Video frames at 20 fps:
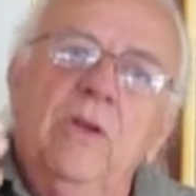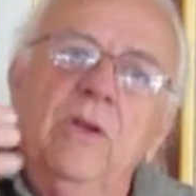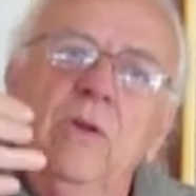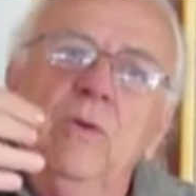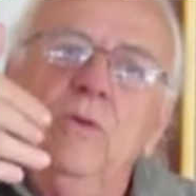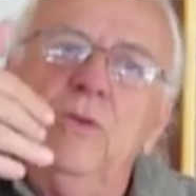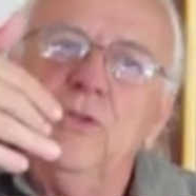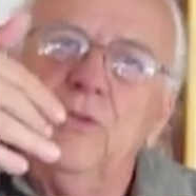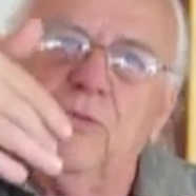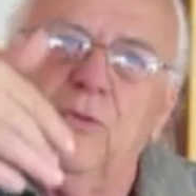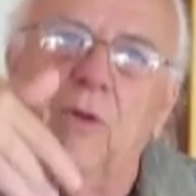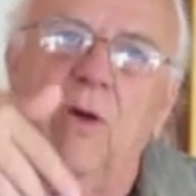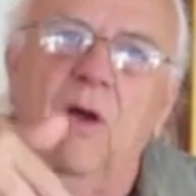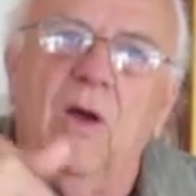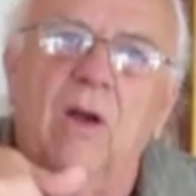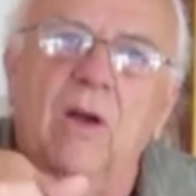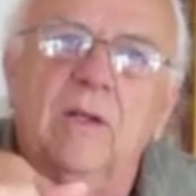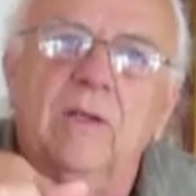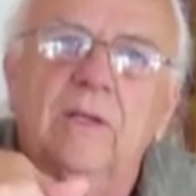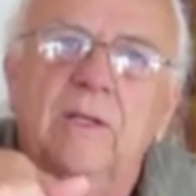huge
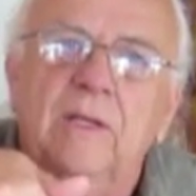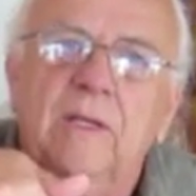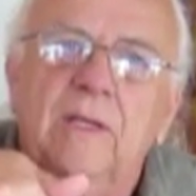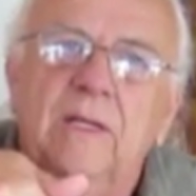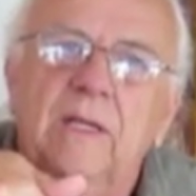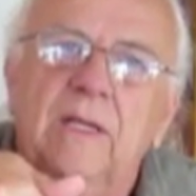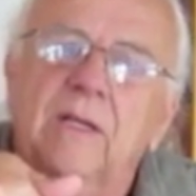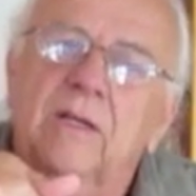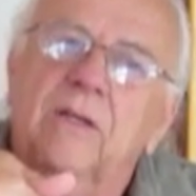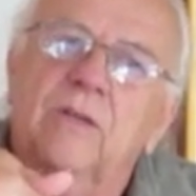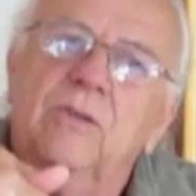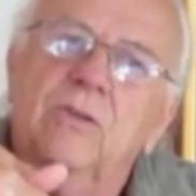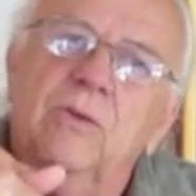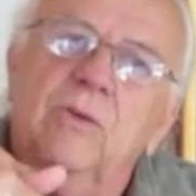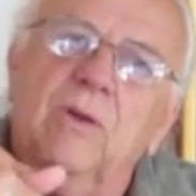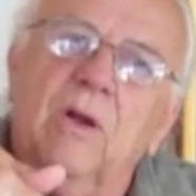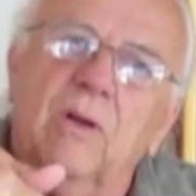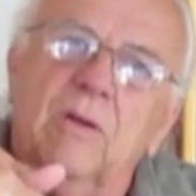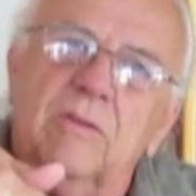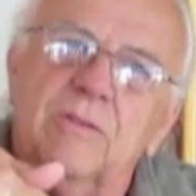flaw in a
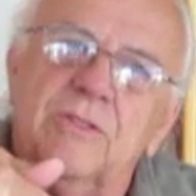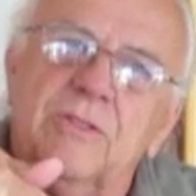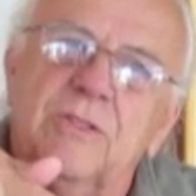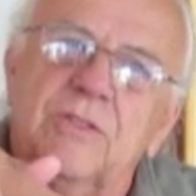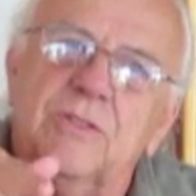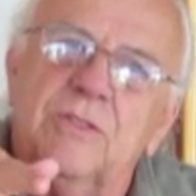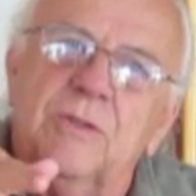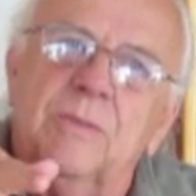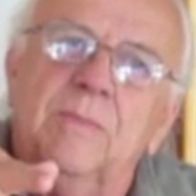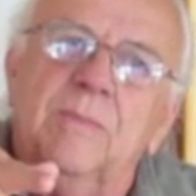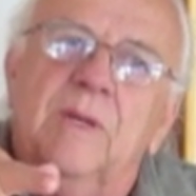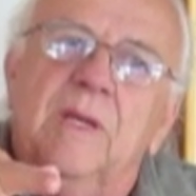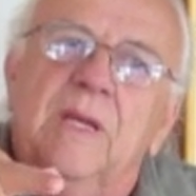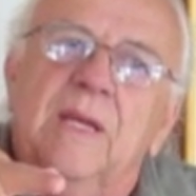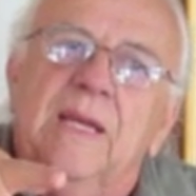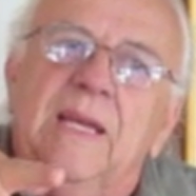2-color system